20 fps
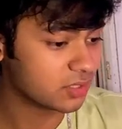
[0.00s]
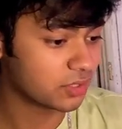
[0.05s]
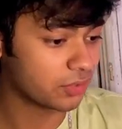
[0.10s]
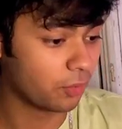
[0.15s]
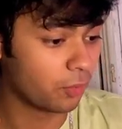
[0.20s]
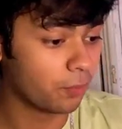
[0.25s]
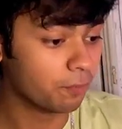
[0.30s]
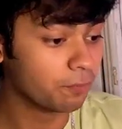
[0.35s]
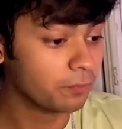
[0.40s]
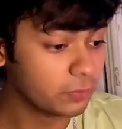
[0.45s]

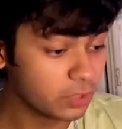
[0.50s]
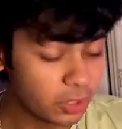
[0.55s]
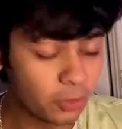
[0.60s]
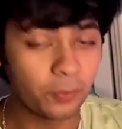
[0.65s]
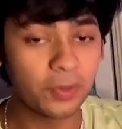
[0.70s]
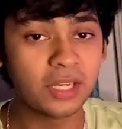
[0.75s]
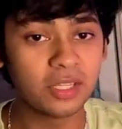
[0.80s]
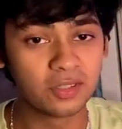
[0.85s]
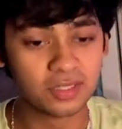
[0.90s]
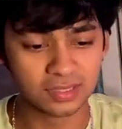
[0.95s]
So new
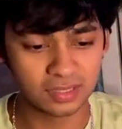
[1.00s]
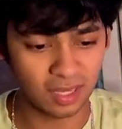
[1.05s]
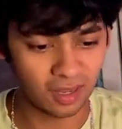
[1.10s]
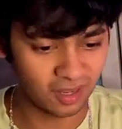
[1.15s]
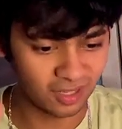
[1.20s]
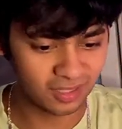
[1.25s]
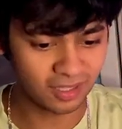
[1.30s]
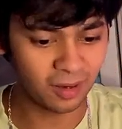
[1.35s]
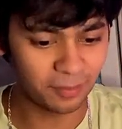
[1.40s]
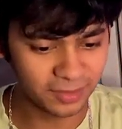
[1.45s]
videos
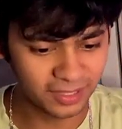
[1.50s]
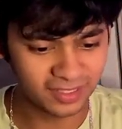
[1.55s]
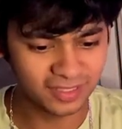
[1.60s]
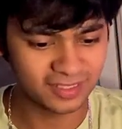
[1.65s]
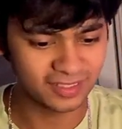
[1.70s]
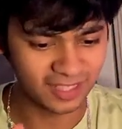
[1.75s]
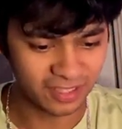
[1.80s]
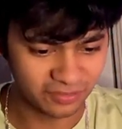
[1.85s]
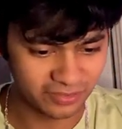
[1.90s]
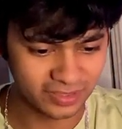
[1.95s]
are
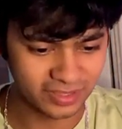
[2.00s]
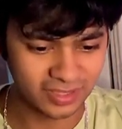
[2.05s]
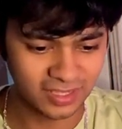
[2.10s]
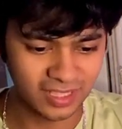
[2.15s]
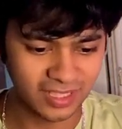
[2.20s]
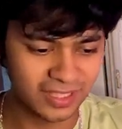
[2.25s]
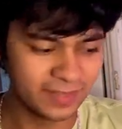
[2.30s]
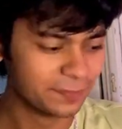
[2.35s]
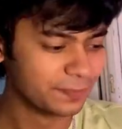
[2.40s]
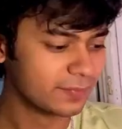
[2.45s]
coming
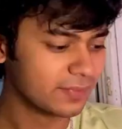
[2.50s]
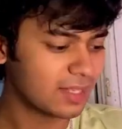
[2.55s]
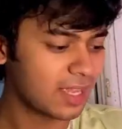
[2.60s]
definitely.